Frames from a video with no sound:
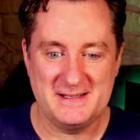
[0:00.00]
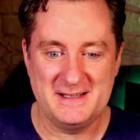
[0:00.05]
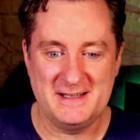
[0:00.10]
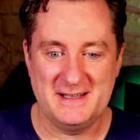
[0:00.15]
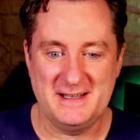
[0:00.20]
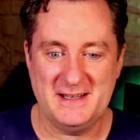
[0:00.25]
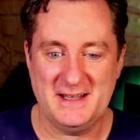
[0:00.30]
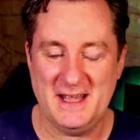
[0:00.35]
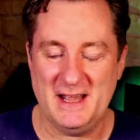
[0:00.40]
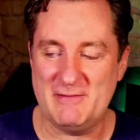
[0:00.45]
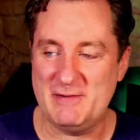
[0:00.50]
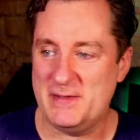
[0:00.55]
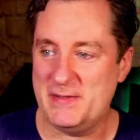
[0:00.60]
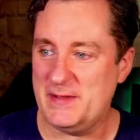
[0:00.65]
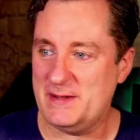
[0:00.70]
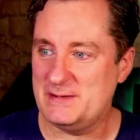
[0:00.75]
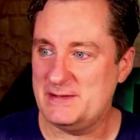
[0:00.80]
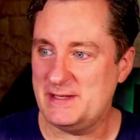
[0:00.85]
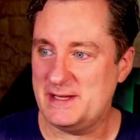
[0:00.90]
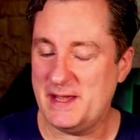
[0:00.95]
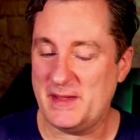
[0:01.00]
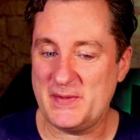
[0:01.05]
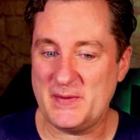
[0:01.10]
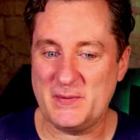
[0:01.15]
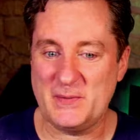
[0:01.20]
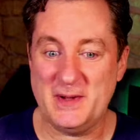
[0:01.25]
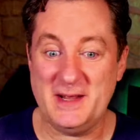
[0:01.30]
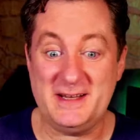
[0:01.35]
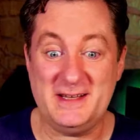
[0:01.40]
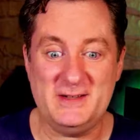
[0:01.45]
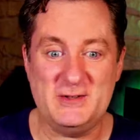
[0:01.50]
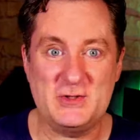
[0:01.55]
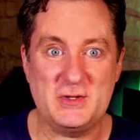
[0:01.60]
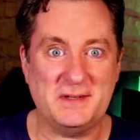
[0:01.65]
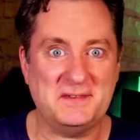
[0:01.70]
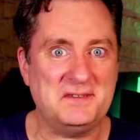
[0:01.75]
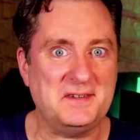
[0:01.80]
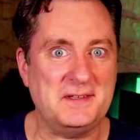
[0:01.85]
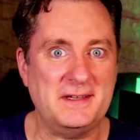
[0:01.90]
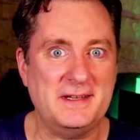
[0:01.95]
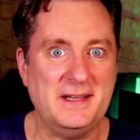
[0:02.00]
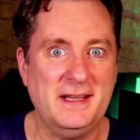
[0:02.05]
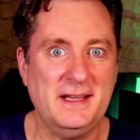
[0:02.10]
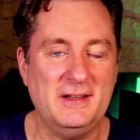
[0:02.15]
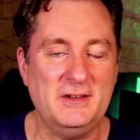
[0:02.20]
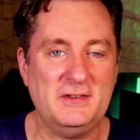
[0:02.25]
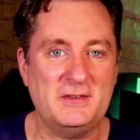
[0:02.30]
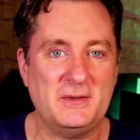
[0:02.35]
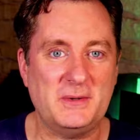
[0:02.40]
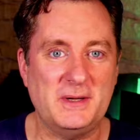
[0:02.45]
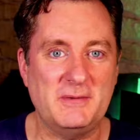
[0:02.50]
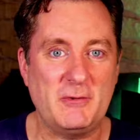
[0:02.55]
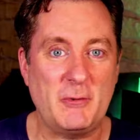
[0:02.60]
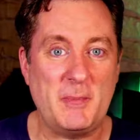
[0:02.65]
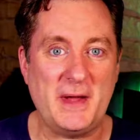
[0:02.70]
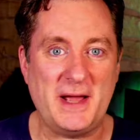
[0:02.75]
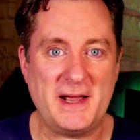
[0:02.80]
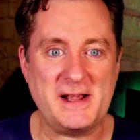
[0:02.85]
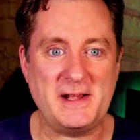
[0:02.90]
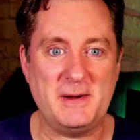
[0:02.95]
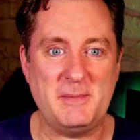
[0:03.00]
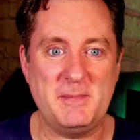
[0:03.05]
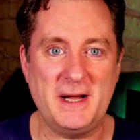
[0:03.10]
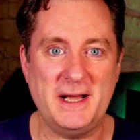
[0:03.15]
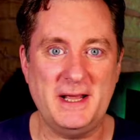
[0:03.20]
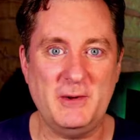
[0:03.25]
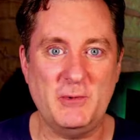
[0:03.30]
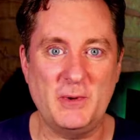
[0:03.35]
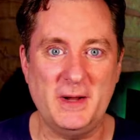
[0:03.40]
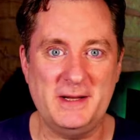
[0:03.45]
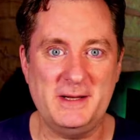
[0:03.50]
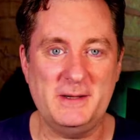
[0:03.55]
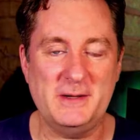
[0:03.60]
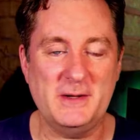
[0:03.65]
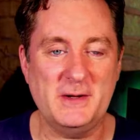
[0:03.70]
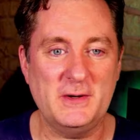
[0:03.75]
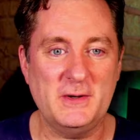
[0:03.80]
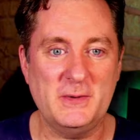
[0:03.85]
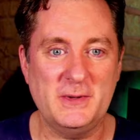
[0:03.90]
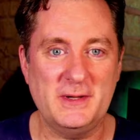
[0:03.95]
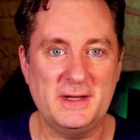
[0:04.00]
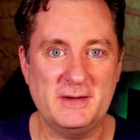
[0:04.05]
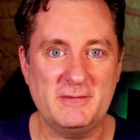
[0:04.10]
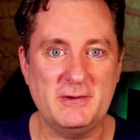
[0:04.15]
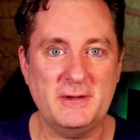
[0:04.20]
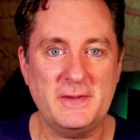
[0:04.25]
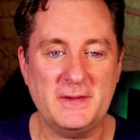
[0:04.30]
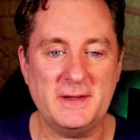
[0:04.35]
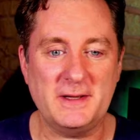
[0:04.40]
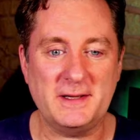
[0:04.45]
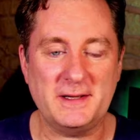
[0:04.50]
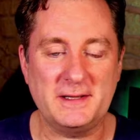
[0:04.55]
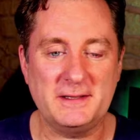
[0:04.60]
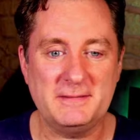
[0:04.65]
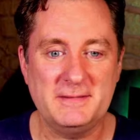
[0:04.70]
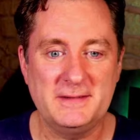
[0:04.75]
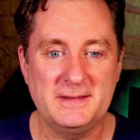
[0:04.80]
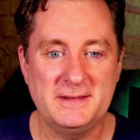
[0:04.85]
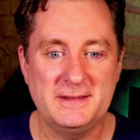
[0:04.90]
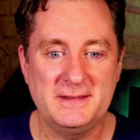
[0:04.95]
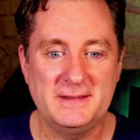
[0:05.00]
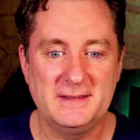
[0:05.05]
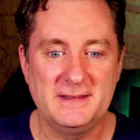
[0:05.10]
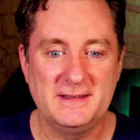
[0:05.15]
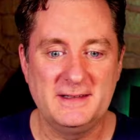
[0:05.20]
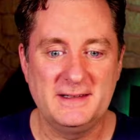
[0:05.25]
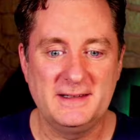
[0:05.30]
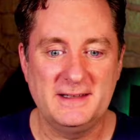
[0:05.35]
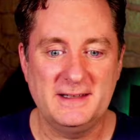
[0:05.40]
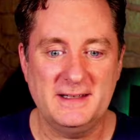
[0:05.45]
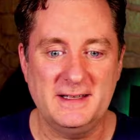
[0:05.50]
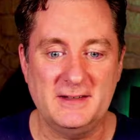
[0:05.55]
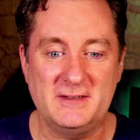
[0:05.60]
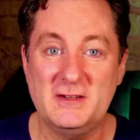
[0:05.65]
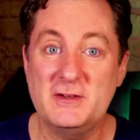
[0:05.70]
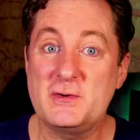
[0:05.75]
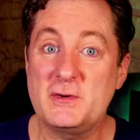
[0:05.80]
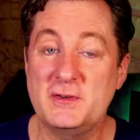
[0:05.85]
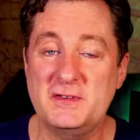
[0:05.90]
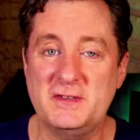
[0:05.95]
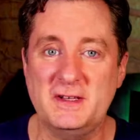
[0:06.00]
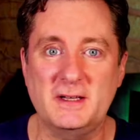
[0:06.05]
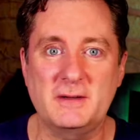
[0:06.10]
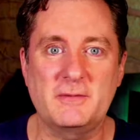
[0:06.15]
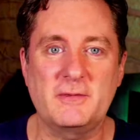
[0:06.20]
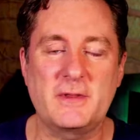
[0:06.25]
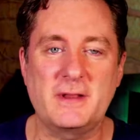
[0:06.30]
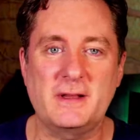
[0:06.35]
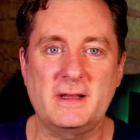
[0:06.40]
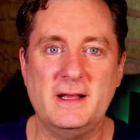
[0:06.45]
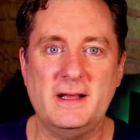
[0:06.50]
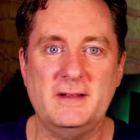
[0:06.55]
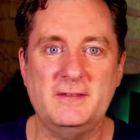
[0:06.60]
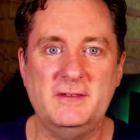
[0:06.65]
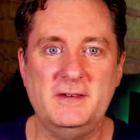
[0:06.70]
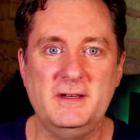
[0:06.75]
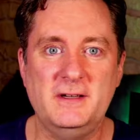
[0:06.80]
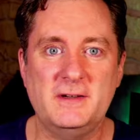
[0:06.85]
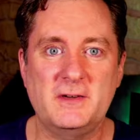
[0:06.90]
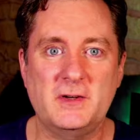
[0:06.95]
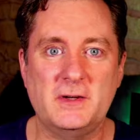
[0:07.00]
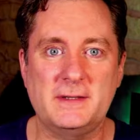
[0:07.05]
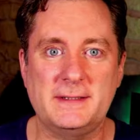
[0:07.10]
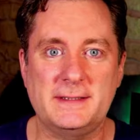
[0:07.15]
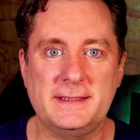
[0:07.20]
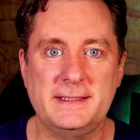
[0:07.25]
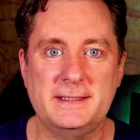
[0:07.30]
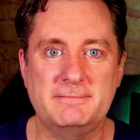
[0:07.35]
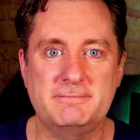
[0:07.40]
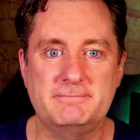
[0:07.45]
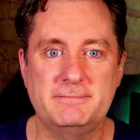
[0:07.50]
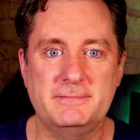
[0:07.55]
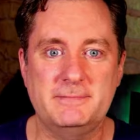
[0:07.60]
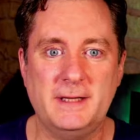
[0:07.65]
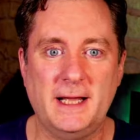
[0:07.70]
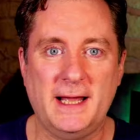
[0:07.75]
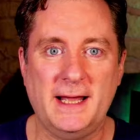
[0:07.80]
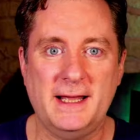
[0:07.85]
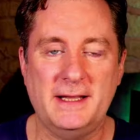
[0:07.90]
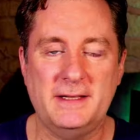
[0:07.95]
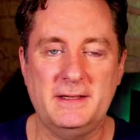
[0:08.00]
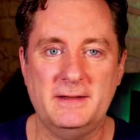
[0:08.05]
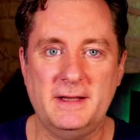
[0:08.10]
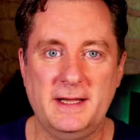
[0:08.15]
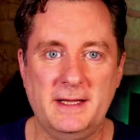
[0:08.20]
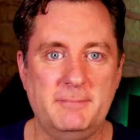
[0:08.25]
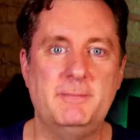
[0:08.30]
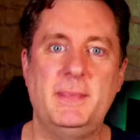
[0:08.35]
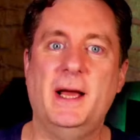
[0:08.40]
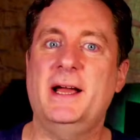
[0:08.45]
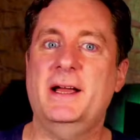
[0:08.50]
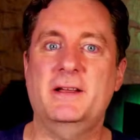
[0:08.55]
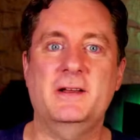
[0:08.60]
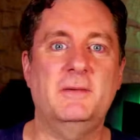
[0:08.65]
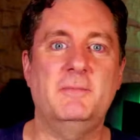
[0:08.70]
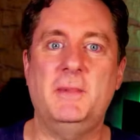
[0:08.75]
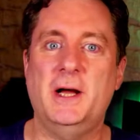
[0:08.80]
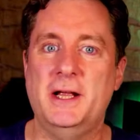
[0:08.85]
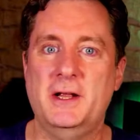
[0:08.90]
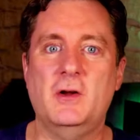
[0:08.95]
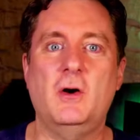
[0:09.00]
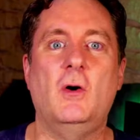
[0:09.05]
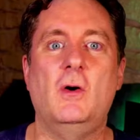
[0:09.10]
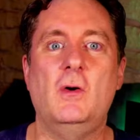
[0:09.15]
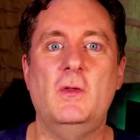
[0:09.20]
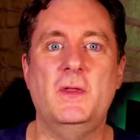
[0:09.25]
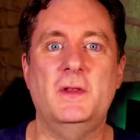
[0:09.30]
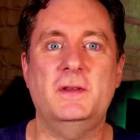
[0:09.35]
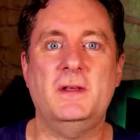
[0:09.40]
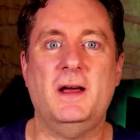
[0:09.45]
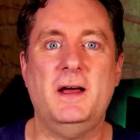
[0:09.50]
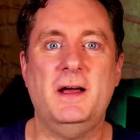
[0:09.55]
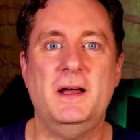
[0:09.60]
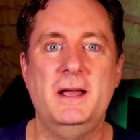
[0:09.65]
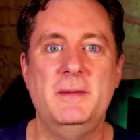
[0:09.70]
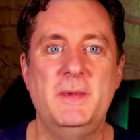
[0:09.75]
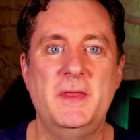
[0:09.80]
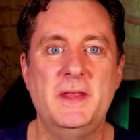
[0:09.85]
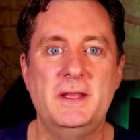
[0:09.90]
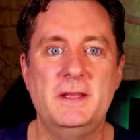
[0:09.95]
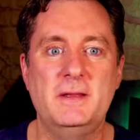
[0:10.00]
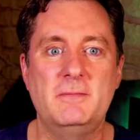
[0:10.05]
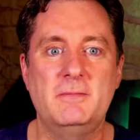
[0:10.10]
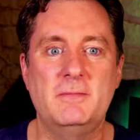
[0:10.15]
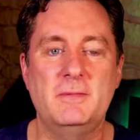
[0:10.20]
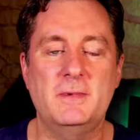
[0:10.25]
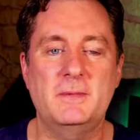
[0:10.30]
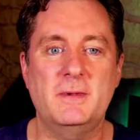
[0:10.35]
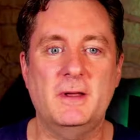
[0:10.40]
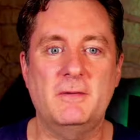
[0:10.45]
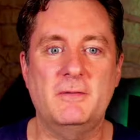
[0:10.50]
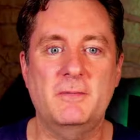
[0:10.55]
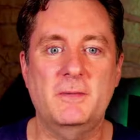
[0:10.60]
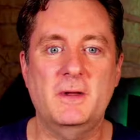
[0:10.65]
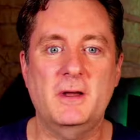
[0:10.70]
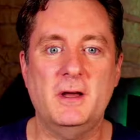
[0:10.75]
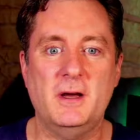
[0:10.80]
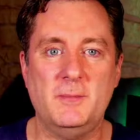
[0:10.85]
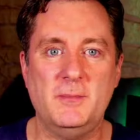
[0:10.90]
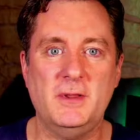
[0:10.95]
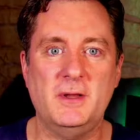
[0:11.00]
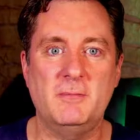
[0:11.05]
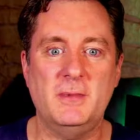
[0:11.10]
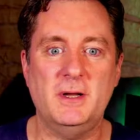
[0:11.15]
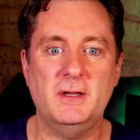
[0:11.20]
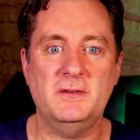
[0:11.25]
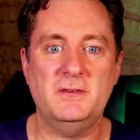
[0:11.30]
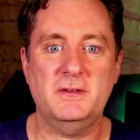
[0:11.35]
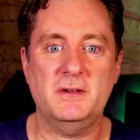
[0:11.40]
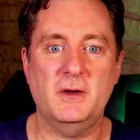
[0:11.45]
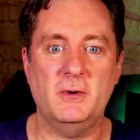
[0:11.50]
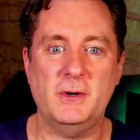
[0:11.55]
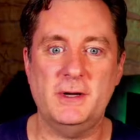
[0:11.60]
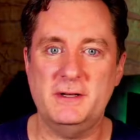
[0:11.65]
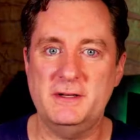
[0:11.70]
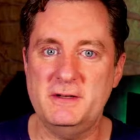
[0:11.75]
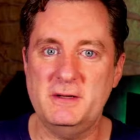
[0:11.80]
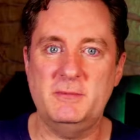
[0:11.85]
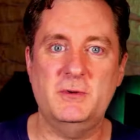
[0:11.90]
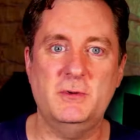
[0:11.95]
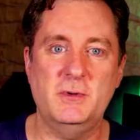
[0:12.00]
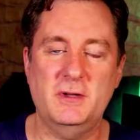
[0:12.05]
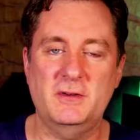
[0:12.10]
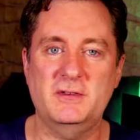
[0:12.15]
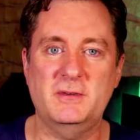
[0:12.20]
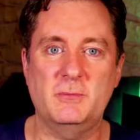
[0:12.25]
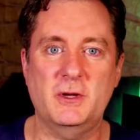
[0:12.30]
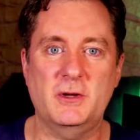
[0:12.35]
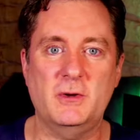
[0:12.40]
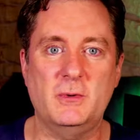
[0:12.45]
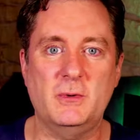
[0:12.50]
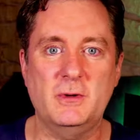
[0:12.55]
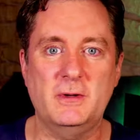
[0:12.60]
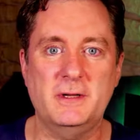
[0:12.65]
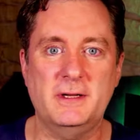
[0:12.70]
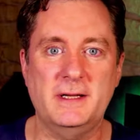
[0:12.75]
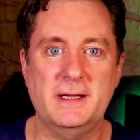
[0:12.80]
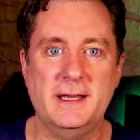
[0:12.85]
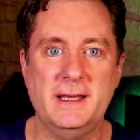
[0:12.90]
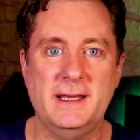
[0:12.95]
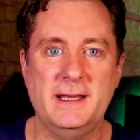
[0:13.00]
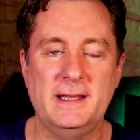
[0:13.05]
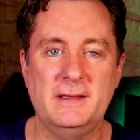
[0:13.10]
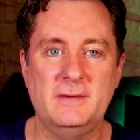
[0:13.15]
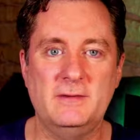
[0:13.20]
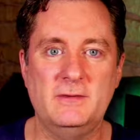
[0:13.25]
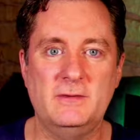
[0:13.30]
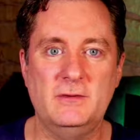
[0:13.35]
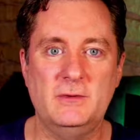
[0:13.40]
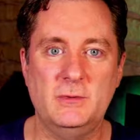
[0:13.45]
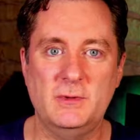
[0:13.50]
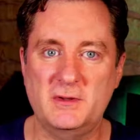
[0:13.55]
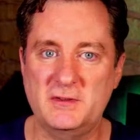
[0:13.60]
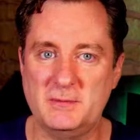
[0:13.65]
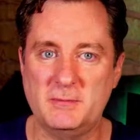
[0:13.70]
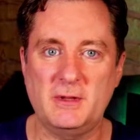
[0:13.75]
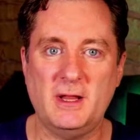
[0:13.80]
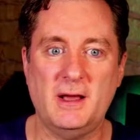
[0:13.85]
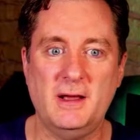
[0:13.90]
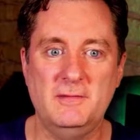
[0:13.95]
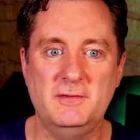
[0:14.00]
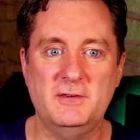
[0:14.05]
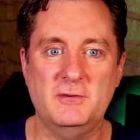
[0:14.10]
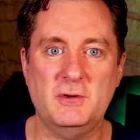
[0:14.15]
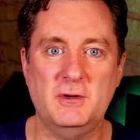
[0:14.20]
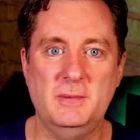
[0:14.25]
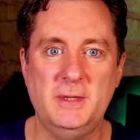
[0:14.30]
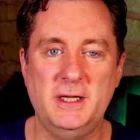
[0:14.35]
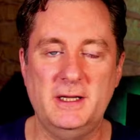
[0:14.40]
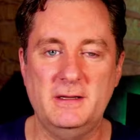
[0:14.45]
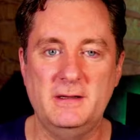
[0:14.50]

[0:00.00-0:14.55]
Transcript: everything together ready just in case, so I have a backup mic ready to go and everything. It's interesting. For the last year, I had a backup mic all the time, and then a couple of months ago, I ended up doing some recording and doing some live streaming